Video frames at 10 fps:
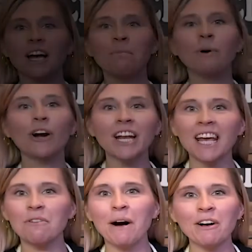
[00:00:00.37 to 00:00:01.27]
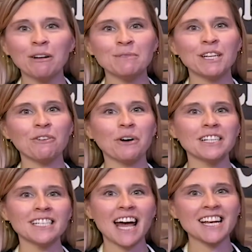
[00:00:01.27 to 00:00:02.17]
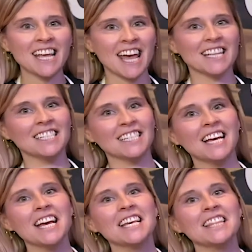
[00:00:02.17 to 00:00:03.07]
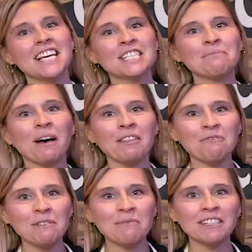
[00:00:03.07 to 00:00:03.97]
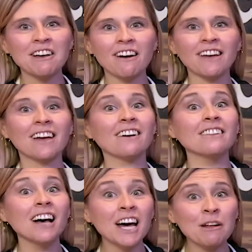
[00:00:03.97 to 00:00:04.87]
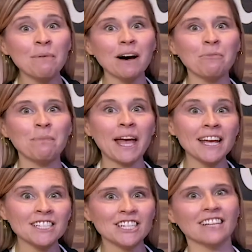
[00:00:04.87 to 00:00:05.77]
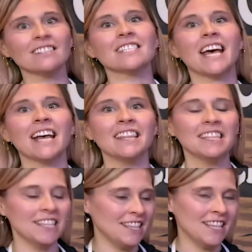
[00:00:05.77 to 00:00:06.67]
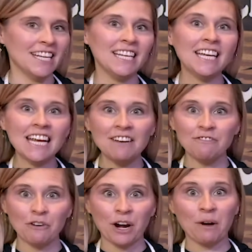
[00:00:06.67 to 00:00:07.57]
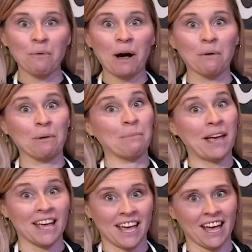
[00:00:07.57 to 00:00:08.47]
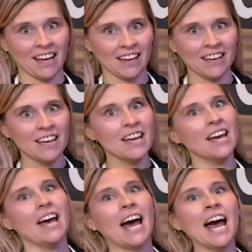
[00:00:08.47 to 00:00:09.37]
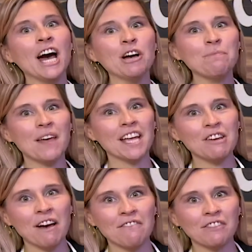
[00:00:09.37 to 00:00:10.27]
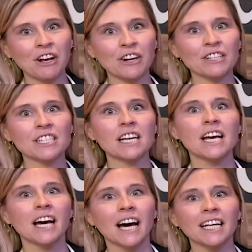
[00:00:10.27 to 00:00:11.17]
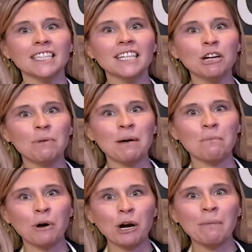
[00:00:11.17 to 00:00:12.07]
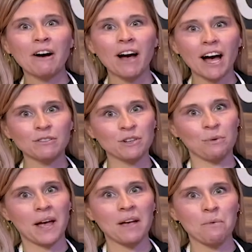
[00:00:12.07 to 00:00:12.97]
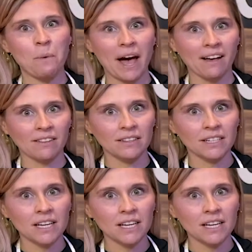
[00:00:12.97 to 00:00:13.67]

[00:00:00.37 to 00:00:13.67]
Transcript: Good morning. Welcome to Northside Kids. This month we've been talking a lot about patience and the need for it while we're baking. I hope that you have learned a little bit more about how to wait well.